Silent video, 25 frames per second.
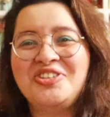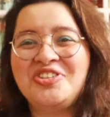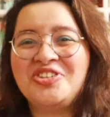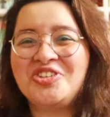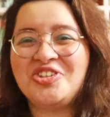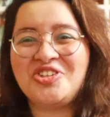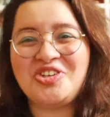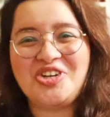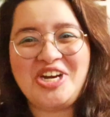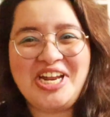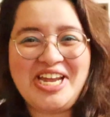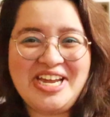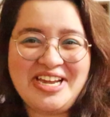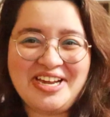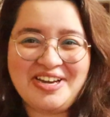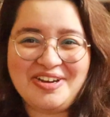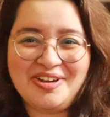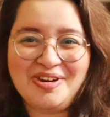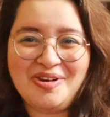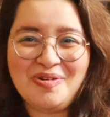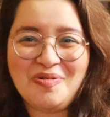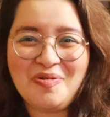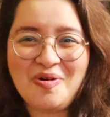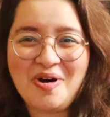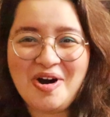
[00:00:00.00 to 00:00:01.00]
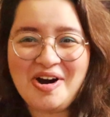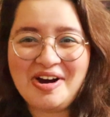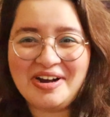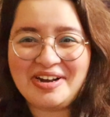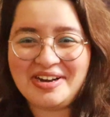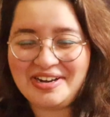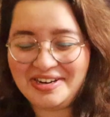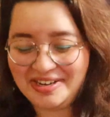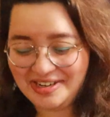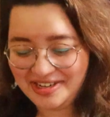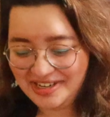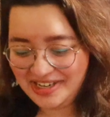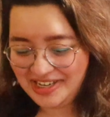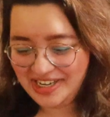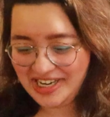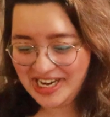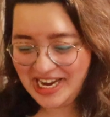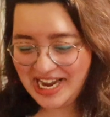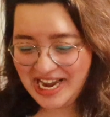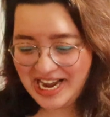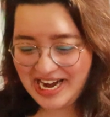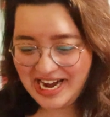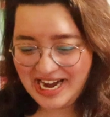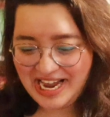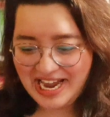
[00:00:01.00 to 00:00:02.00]
Treacle Walker,
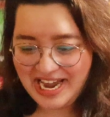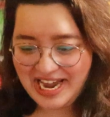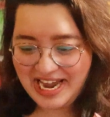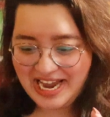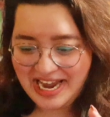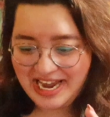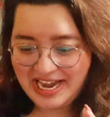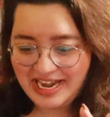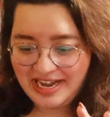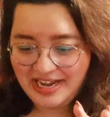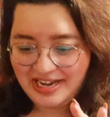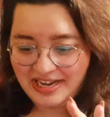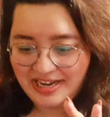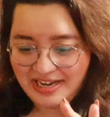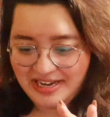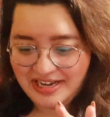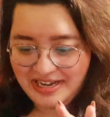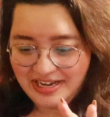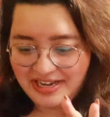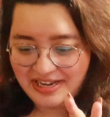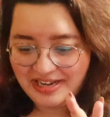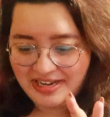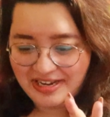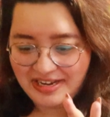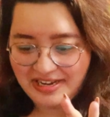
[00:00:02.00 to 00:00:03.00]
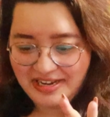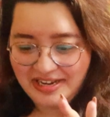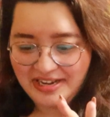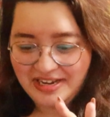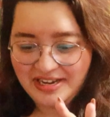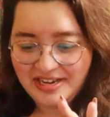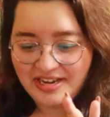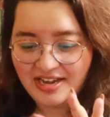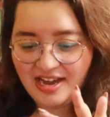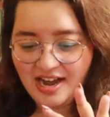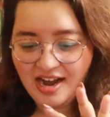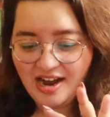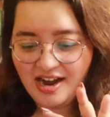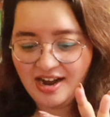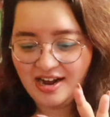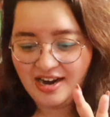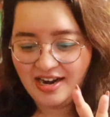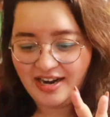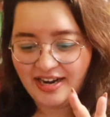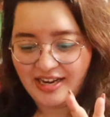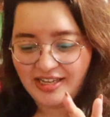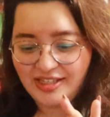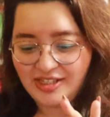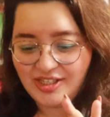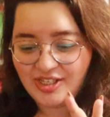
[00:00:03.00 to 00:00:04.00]
really?
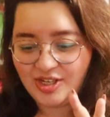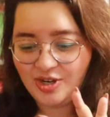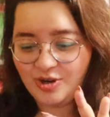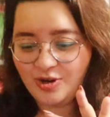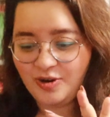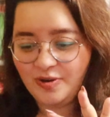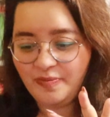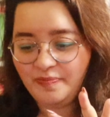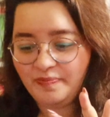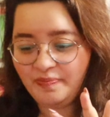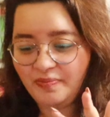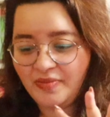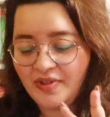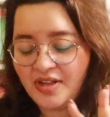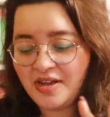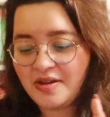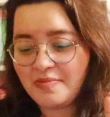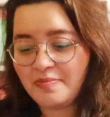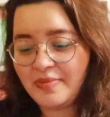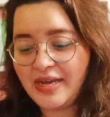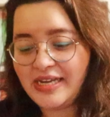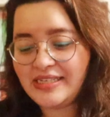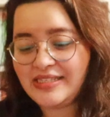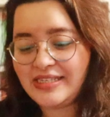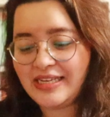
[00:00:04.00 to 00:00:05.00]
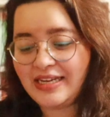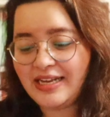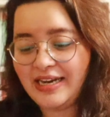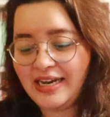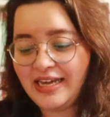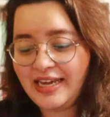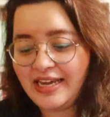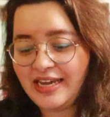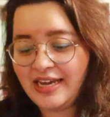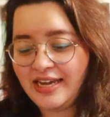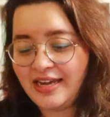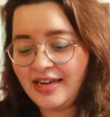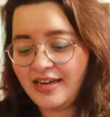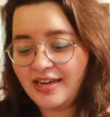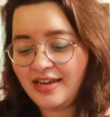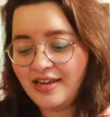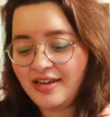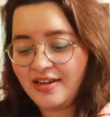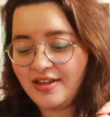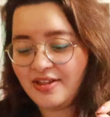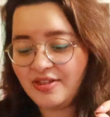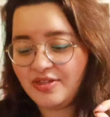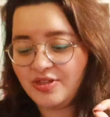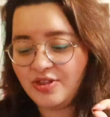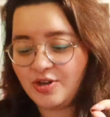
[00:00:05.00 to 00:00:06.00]
Alright, so basically
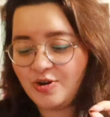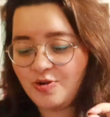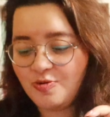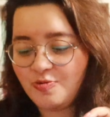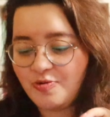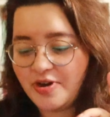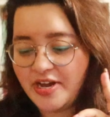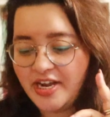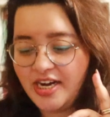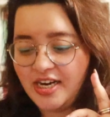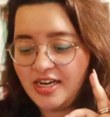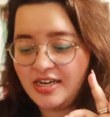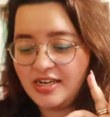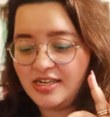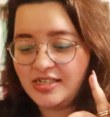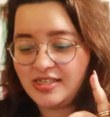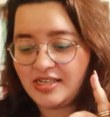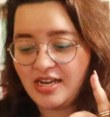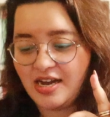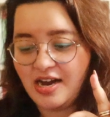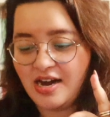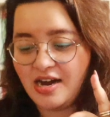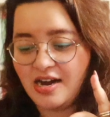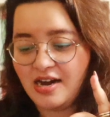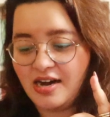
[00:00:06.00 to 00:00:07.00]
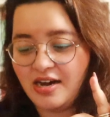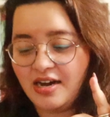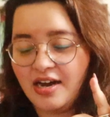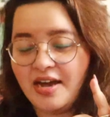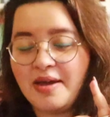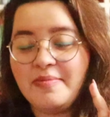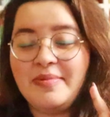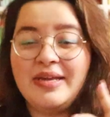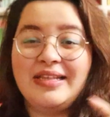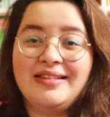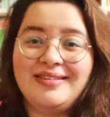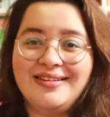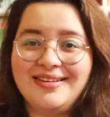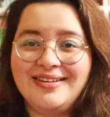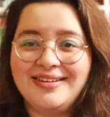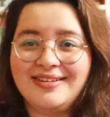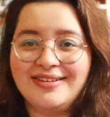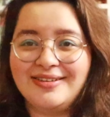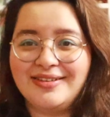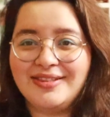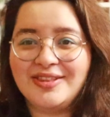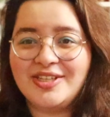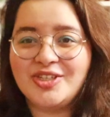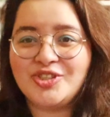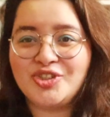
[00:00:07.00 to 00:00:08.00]
the winners are, I mean
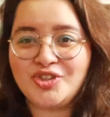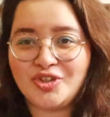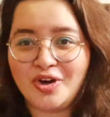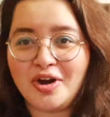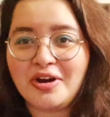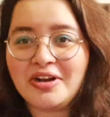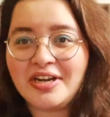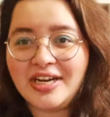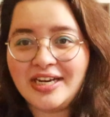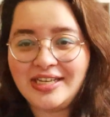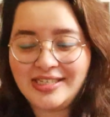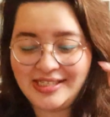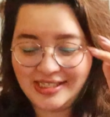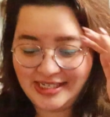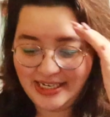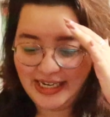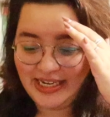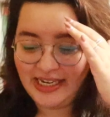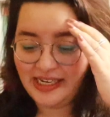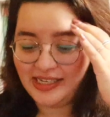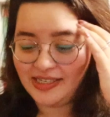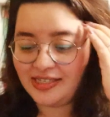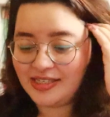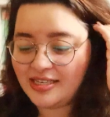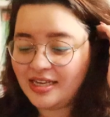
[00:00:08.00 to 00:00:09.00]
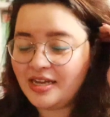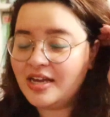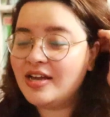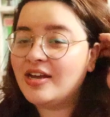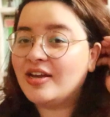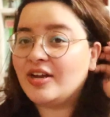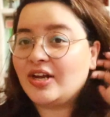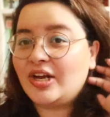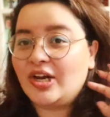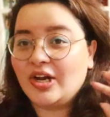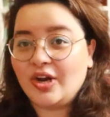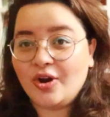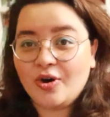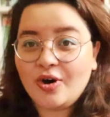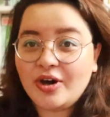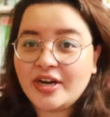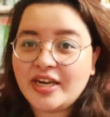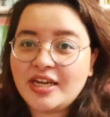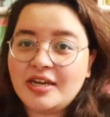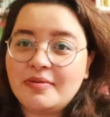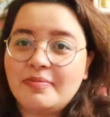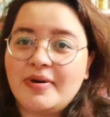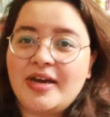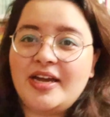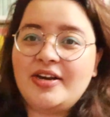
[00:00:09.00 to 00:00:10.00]
the shortlist is
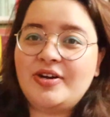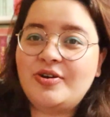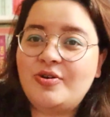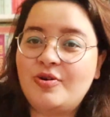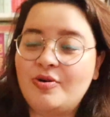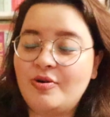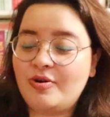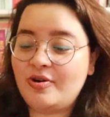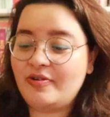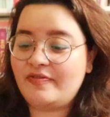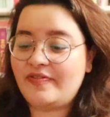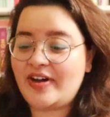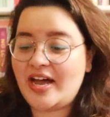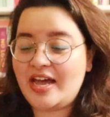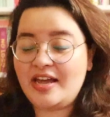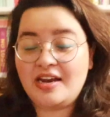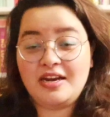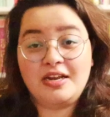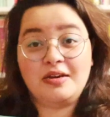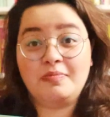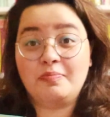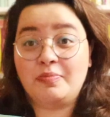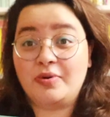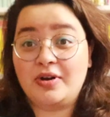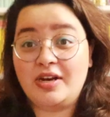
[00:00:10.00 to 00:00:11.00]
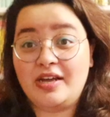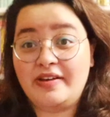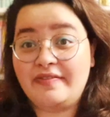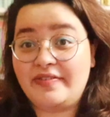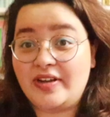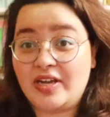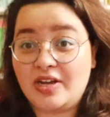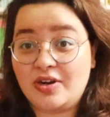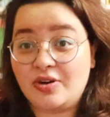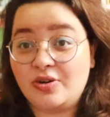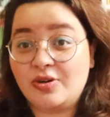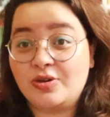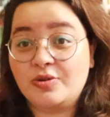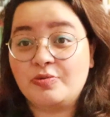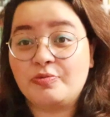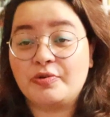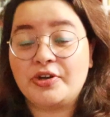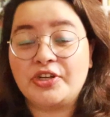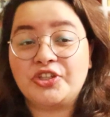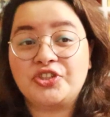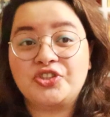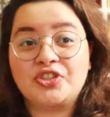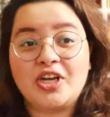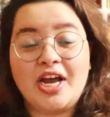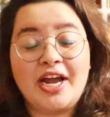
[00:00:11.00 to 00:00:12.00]
Glory by NoViolet Bulawayo,
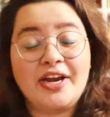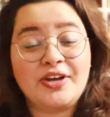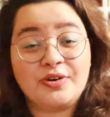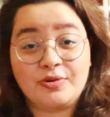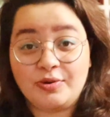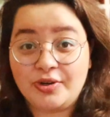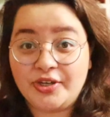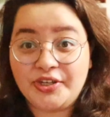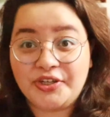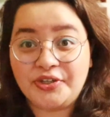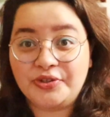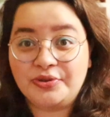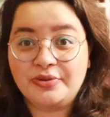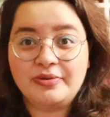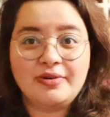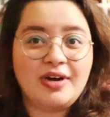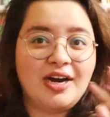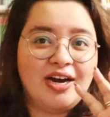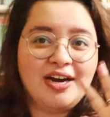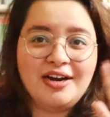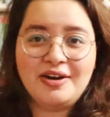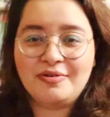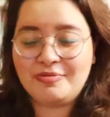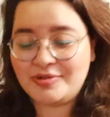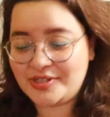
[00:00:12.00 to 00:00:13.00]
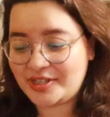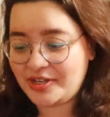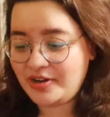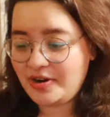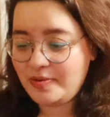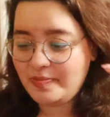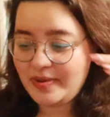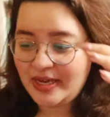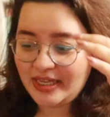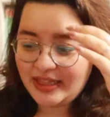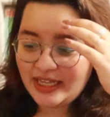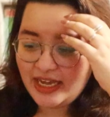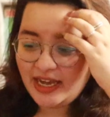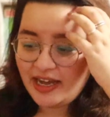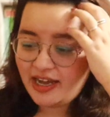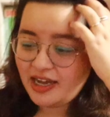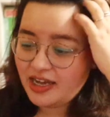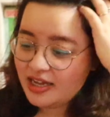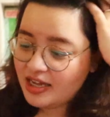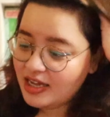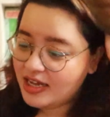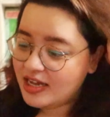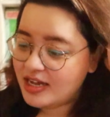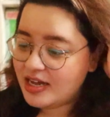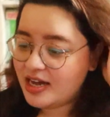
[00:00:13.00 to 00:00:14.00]
which I told you was gonna be
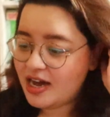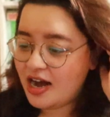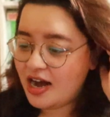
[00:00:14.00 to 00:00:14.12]
there.